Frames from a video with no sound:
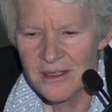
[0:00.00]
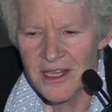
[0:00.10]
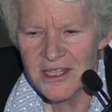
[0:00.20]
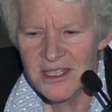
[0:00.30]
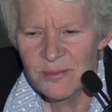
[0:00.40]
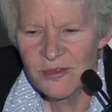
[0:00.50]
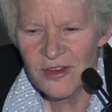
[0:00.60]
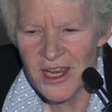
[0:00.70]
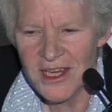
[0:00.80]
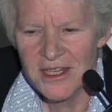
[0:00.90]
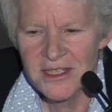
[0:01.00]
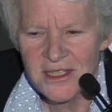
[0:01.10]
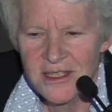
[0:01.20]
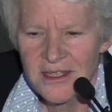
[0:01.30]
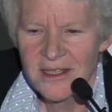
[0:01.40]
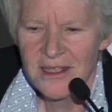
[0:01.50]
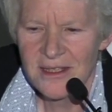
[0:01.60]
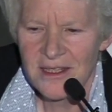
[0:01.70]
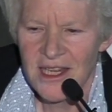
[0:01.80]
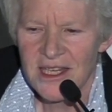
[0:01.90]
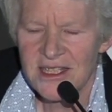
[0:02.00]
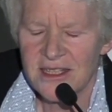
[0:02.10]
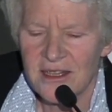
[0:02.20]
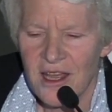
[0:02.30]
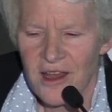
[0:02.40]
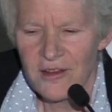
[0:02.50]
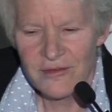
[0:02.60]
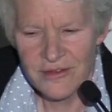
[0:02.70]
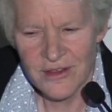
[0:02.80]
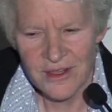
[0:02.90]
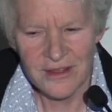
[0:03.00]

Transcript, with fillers: Let us praise. Let us love